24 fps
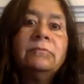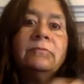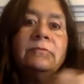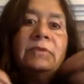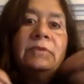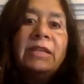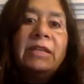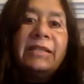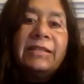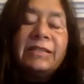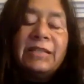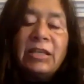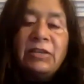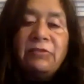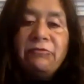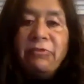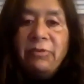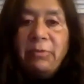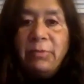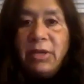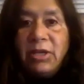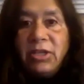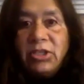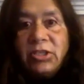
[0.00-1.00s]
this
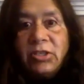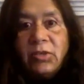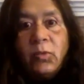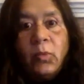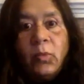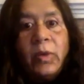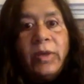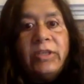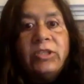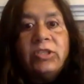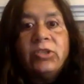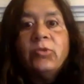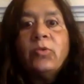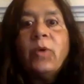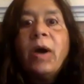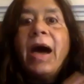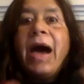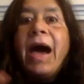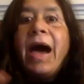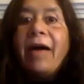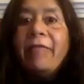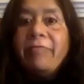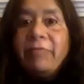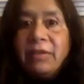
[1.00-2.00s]
information once you
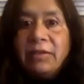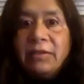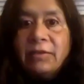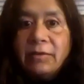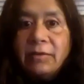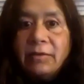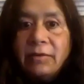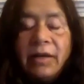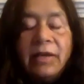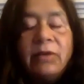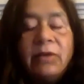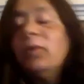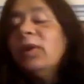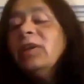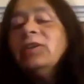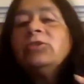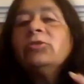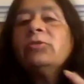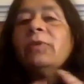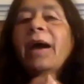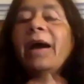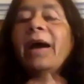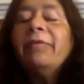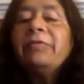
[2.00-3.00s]
have it, right? Once
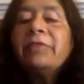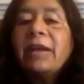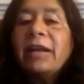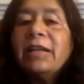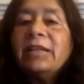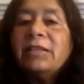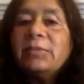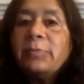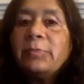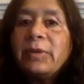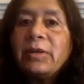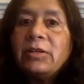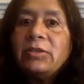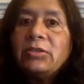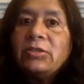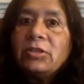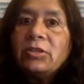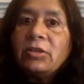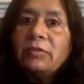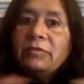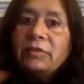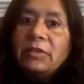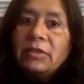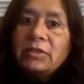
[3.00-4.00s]
you have transparency
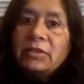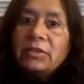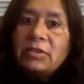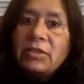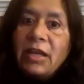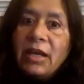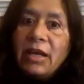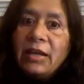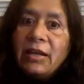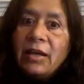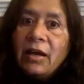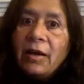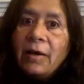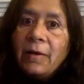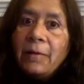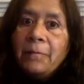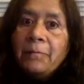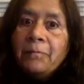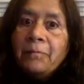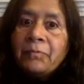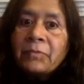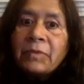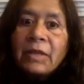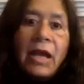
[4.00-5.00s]
of this data
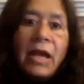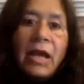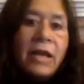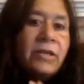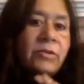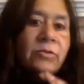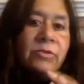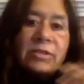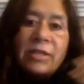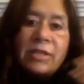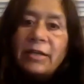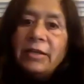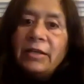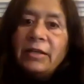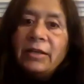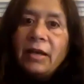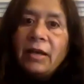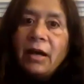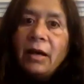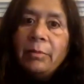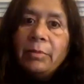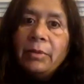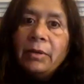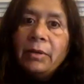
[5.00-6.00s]
and you set it
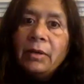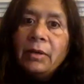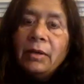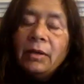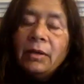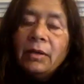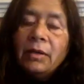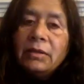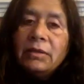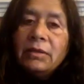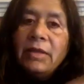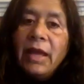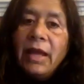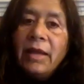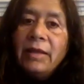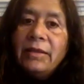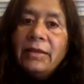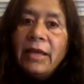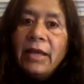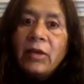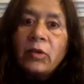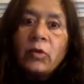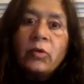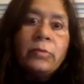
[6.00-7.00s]
up, then
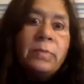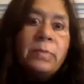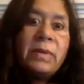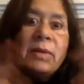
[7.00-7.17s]
there could